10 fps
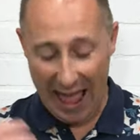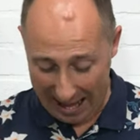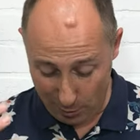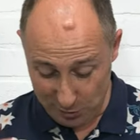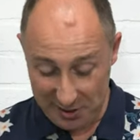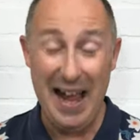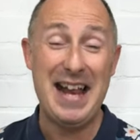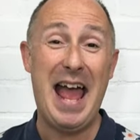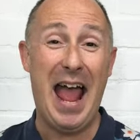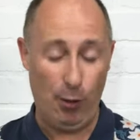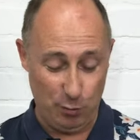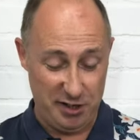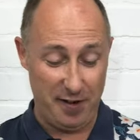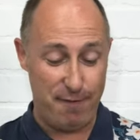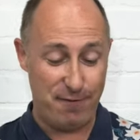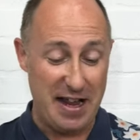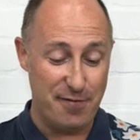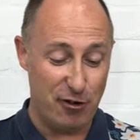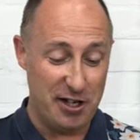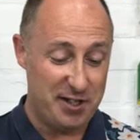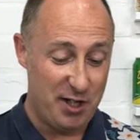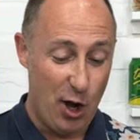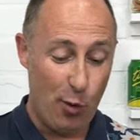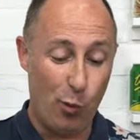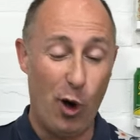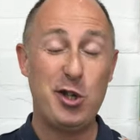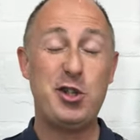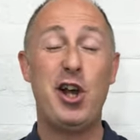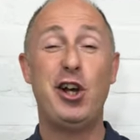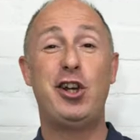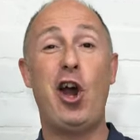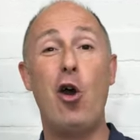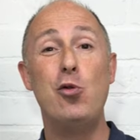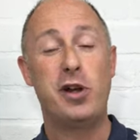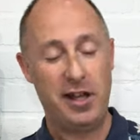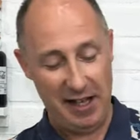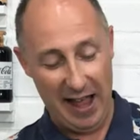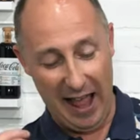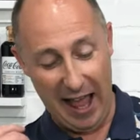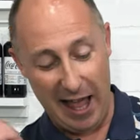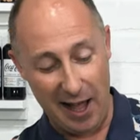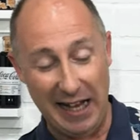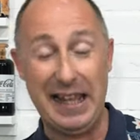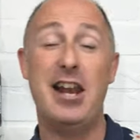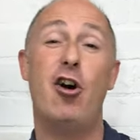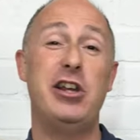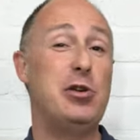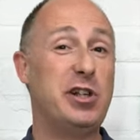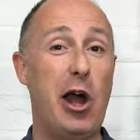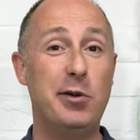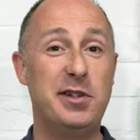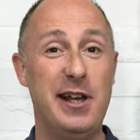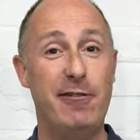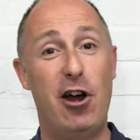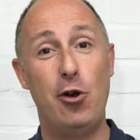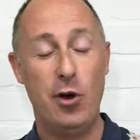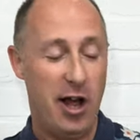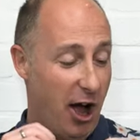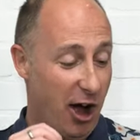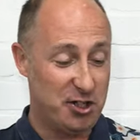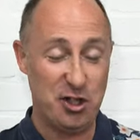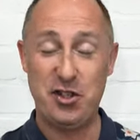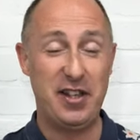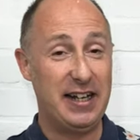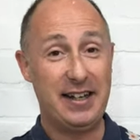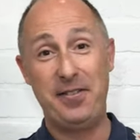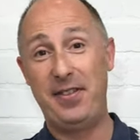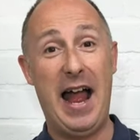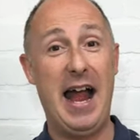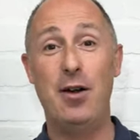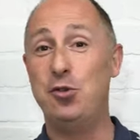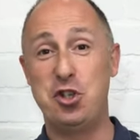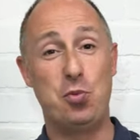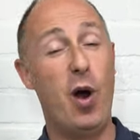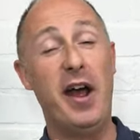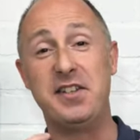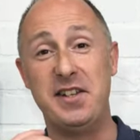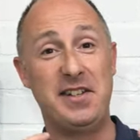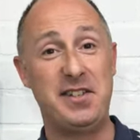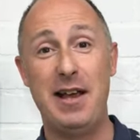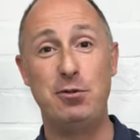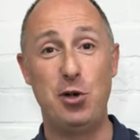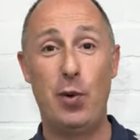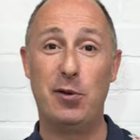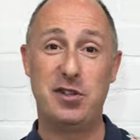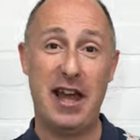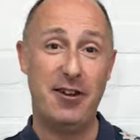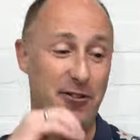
out and out favourite was Coke uh, again, I use Coke Zero. I just think that just works exceptionally well together.